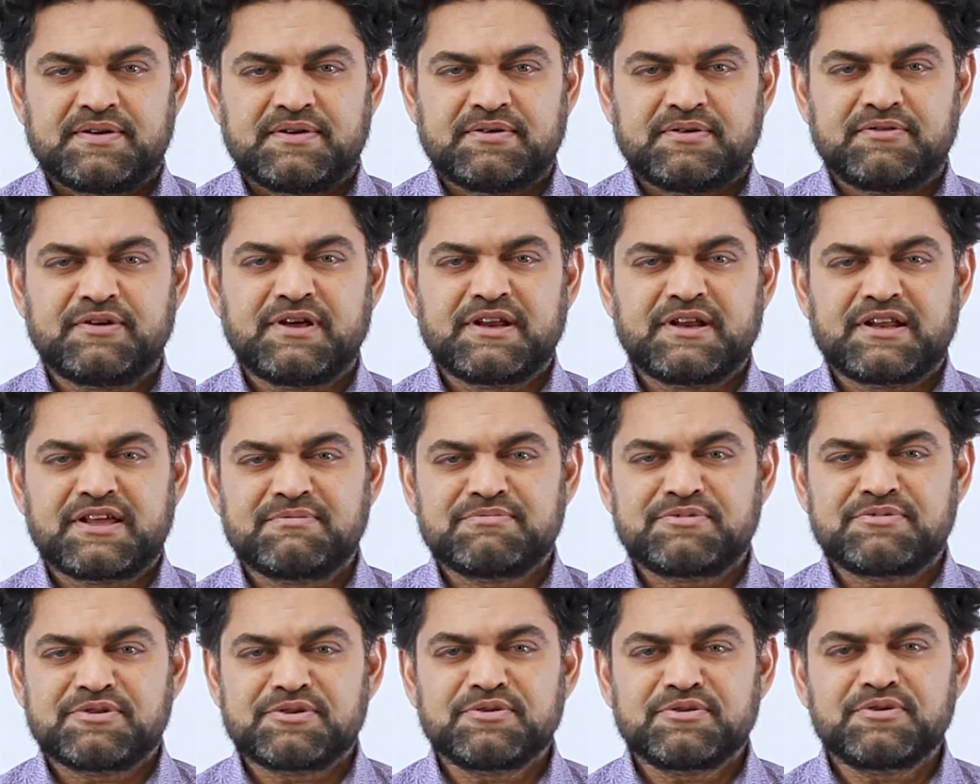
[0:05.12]

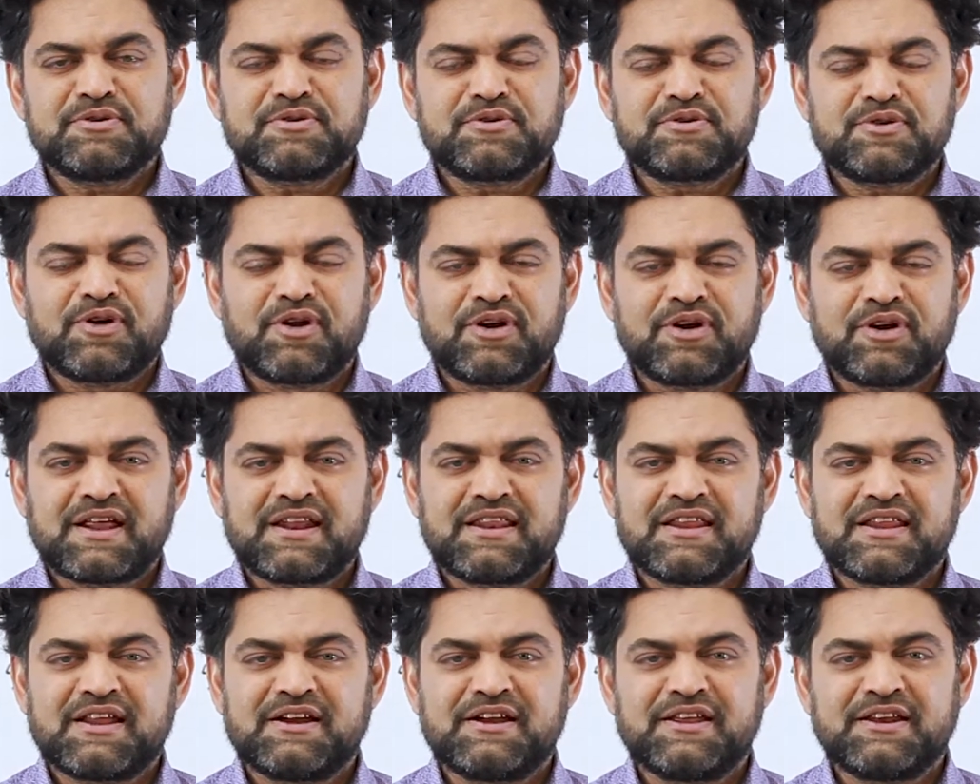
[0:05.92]
Welcome to Gurukul
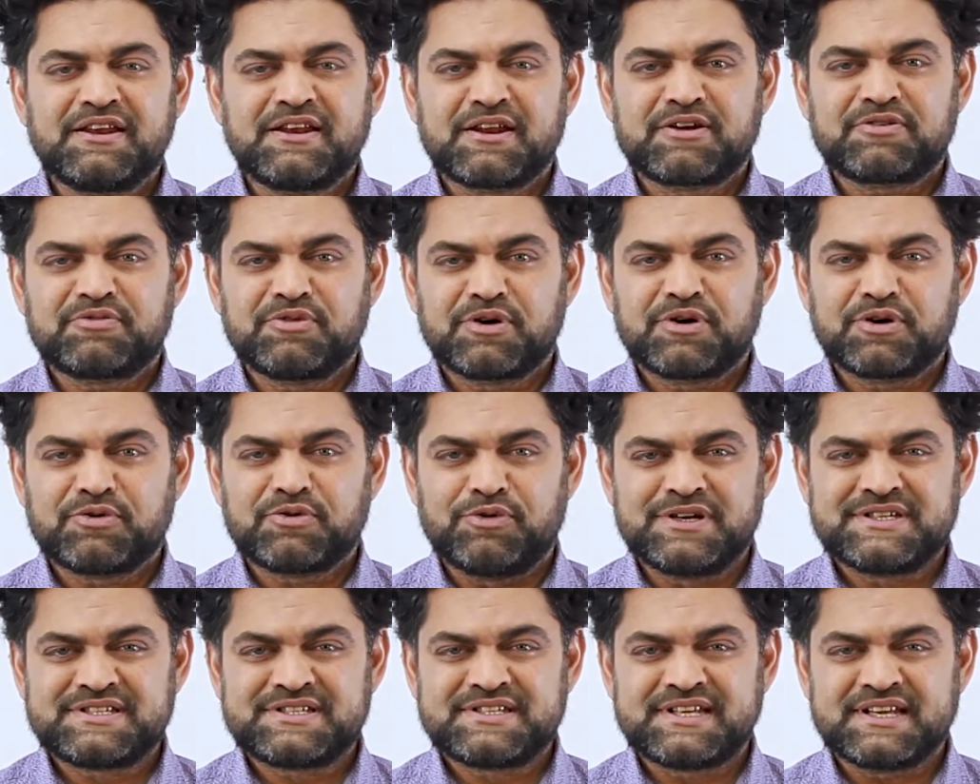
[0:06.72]
Online Learning Network
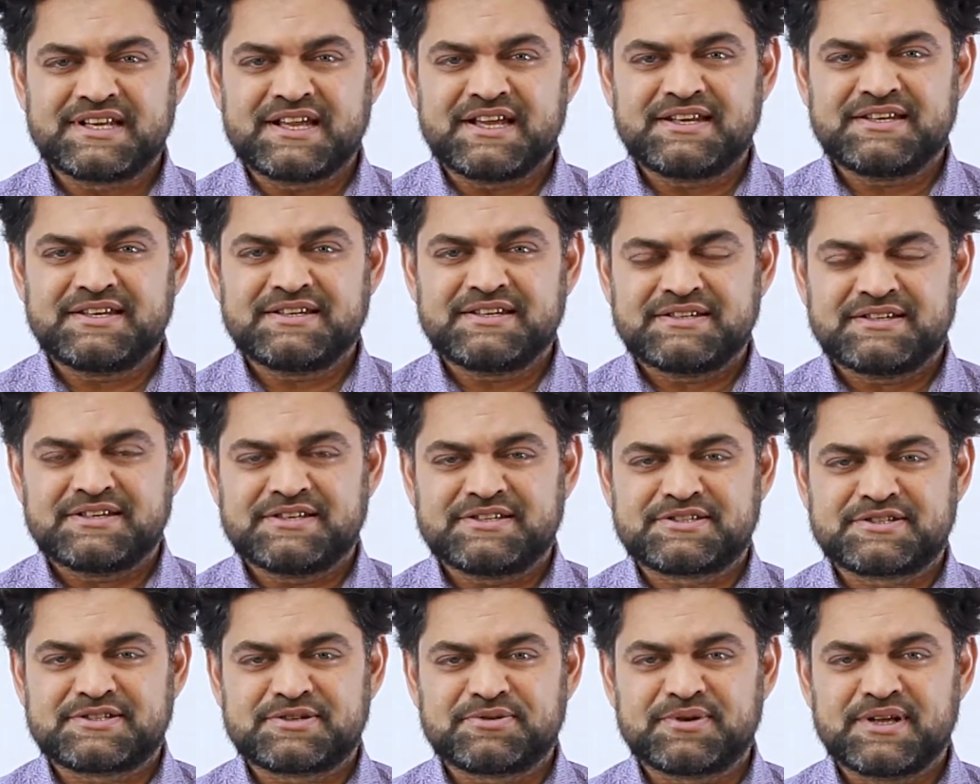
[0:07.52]
once again,
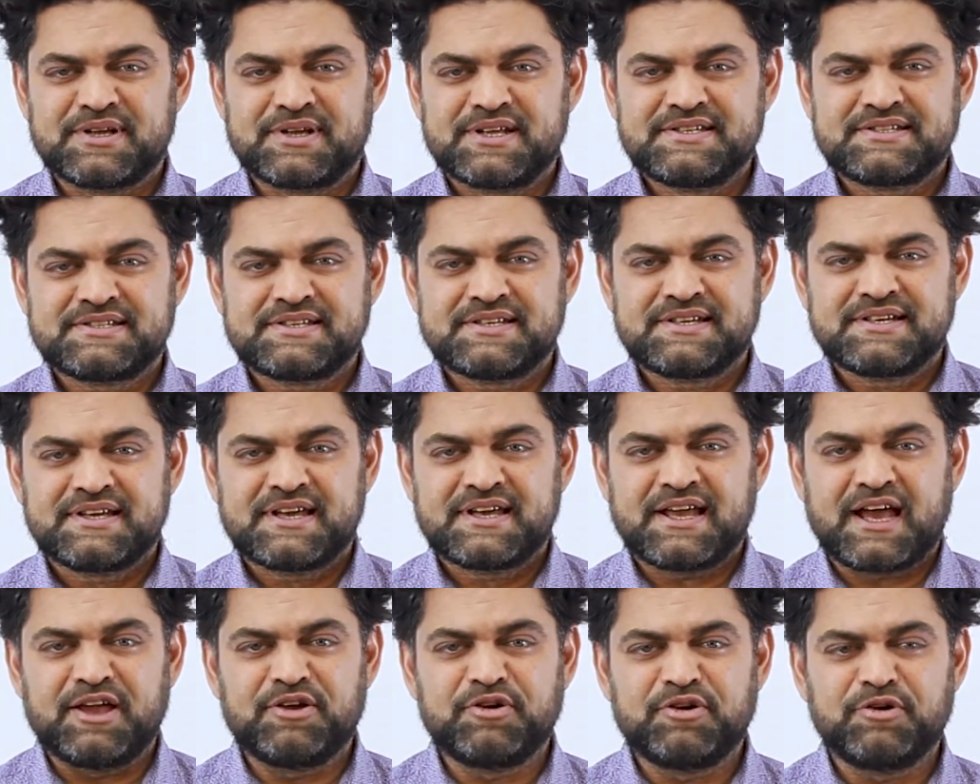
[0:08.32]
students.
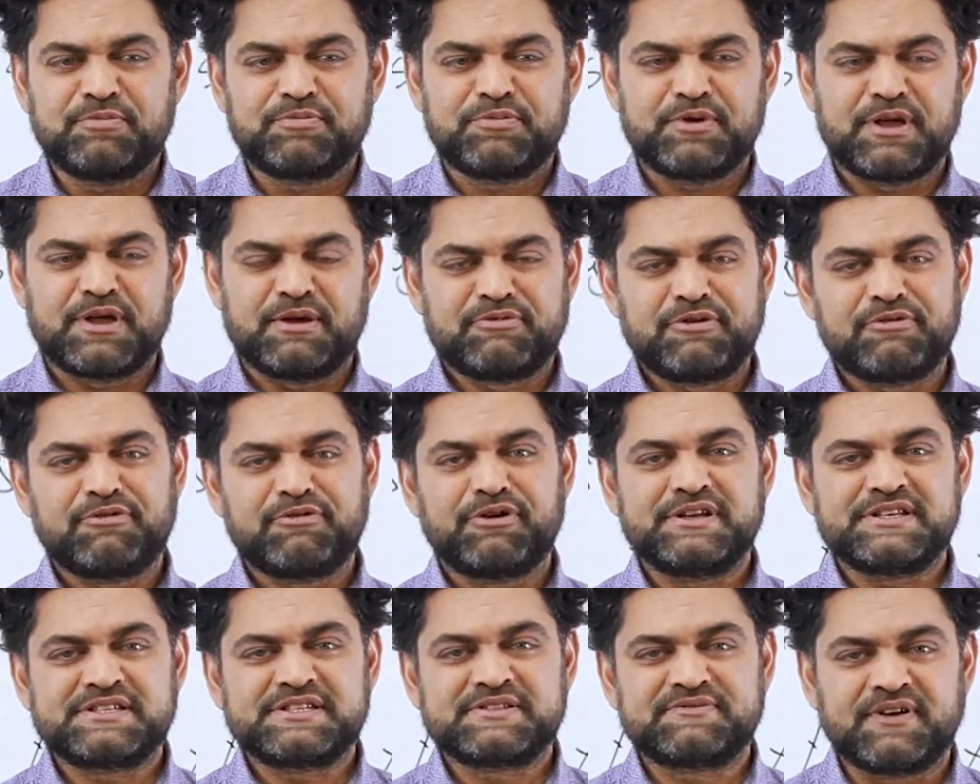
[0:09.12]
I hope
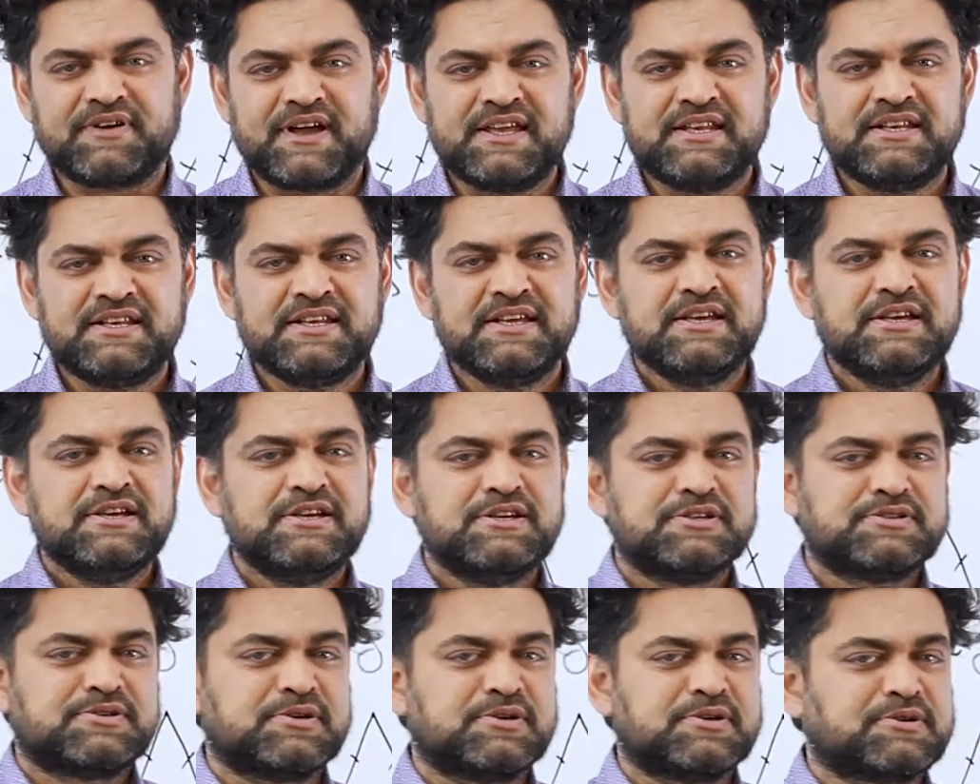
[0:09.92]
everyone is fine.
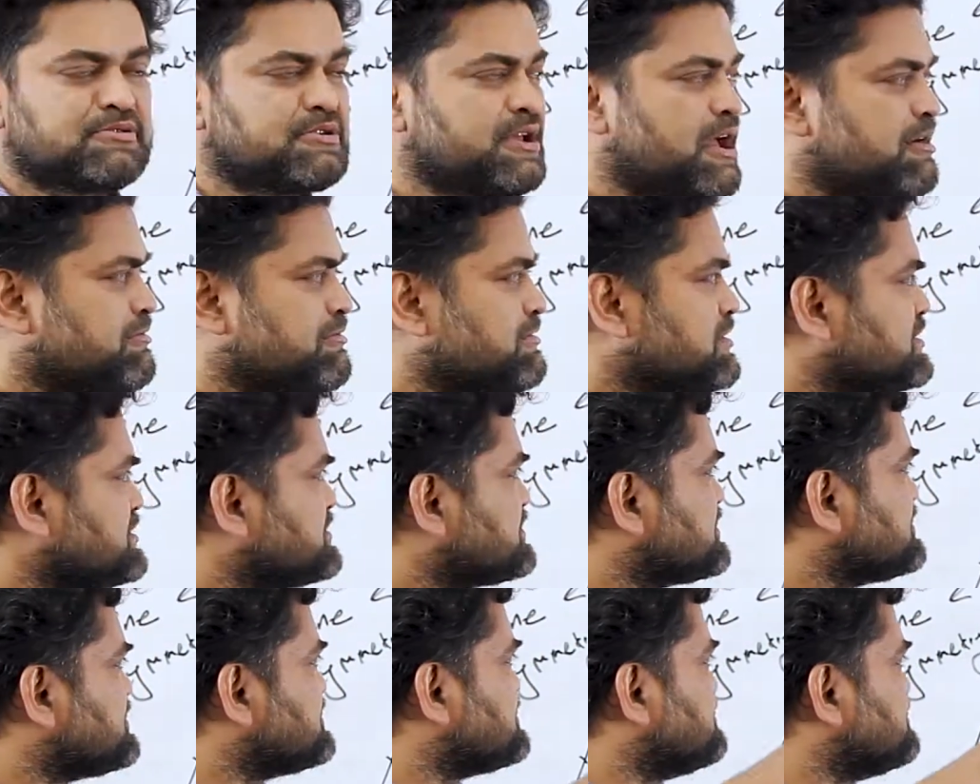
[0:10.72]
So today I will
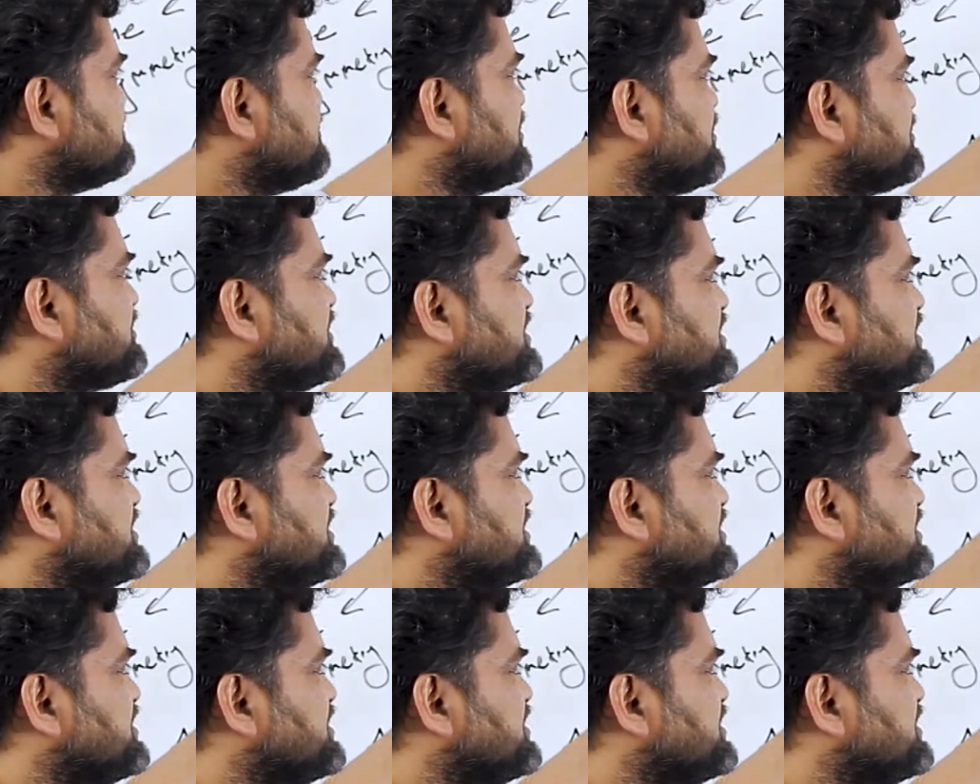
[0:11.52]
discuss about the